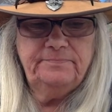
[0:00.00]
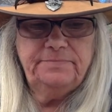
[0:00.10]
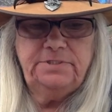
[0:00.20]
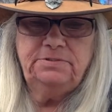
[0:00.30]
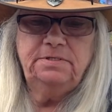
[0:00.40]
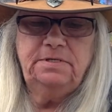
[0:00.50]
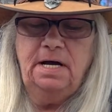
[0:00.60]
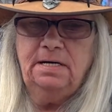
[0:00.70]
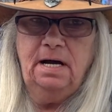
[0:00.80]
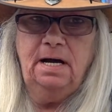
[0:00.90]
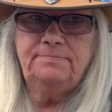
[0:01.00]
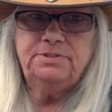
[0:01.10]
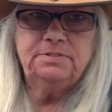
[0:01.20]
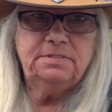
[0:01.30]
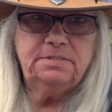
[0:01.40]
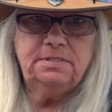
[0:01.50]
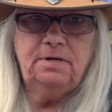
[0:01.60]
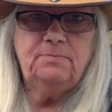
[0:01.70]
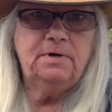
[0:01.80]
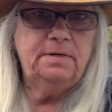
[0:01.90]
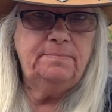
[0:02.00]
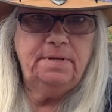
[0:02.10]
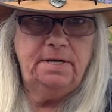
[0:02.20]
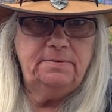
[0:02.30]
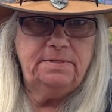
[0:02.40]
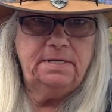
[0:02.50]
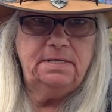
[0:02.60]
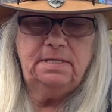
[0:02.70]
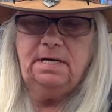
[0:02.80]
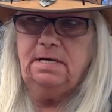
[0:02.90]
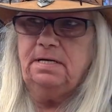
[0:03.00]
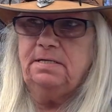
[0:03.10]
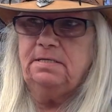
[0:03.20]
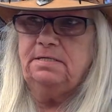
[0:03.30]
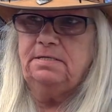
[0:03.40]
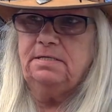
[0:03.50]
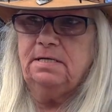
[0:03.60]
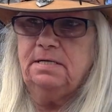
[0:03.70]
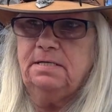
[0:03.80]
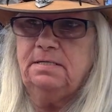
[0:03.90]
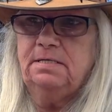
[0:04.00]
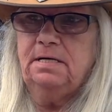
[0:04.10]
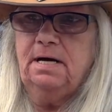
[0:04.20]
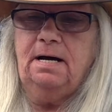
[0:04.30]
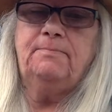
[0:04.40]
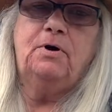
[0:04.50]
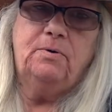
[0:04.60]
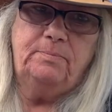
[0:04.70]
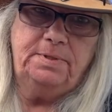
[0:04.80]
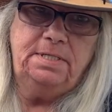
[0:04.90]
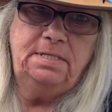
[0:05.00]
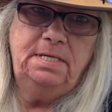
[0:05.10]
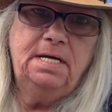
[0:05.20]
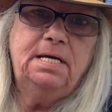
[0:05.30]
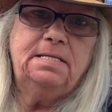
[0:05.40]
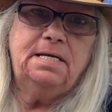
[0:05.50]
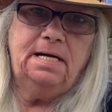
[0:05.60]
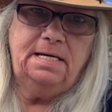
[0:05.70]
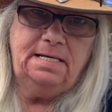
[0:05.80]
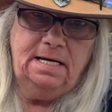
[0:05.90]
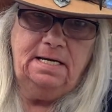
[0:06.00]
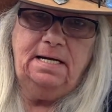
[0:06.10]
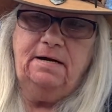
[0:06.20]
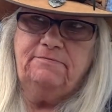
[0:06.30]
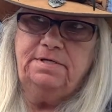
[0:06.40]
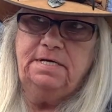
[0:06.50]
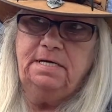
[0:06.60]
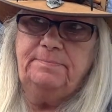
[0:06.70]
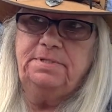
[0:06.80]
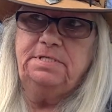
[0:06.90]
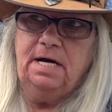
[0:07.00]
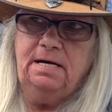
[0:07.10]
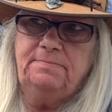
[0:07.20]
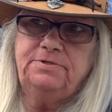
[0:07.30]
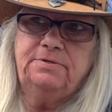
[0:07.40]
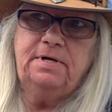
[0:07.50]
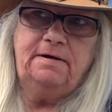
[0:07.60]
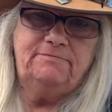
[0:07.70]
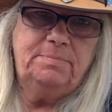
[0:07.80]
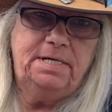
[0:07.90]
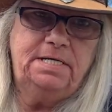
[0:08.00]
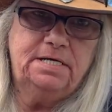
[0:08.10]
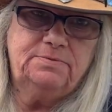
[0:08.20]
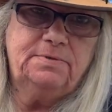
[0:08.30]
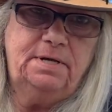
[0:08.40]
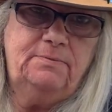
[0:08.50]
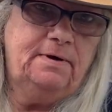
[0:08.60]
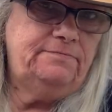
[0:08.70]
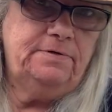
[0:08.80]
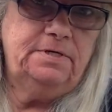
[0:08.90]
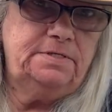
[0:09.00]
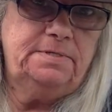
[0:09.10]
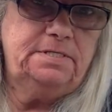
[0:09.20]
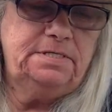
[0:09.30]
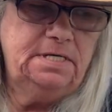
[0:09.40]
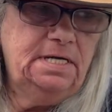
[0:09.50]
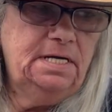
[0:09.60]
There's a lot of options, and we're going to play with it. And I'm hoping that I get everything up in time so that everybody gets what they want for Christmas.